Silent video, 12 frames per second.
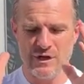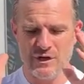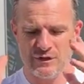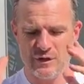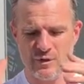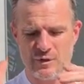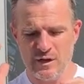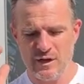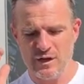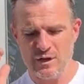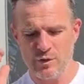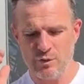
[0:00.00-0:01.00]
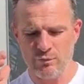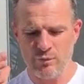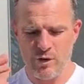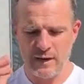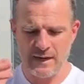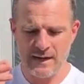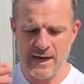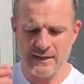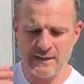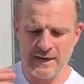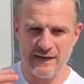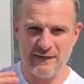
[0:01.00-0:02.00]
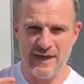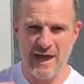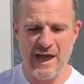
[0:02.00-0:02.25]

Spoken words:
So you're rocking underneath,